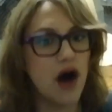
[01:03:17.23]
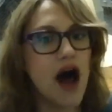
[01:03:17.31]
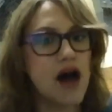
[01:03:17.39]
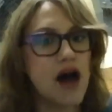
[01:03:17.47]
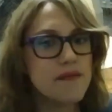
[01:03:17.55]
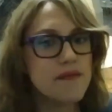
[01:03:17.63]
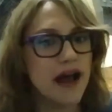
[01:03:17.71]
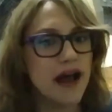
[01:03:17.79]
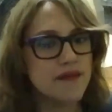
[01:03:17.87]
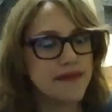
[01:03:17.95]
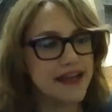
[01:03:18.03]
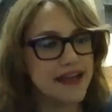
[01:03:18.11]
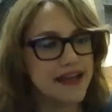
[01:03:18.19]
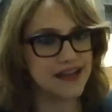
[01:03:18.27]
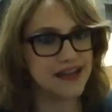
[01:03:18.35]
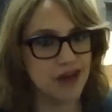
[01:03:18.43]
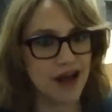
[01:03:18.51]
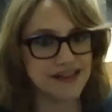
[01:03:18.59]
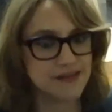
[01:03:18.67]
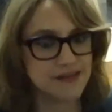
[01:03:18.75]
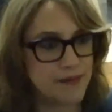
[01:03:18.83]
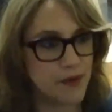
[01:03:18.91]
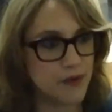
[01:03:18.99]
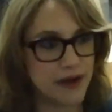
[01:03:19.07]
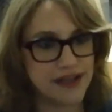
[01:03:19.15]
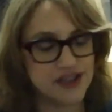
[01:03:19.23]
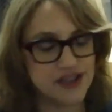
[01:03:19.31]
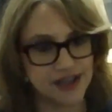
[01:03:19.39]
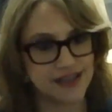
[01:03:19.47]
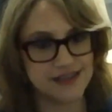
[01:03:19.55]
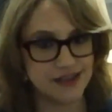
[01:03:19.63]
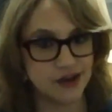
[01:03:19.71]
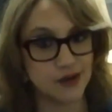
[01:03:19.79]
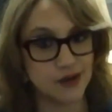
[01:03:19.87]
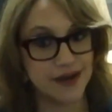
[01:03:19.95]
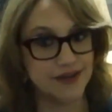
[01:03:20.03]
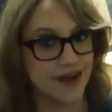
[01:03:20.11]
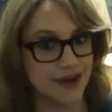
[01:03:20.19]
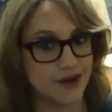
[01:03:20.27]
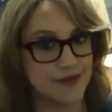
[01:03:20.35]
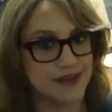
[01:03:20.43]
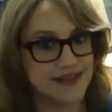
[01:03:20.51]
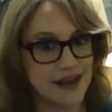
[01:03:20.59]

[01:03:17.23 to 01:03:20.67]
I mean, lots of people raise chickens in urban environments.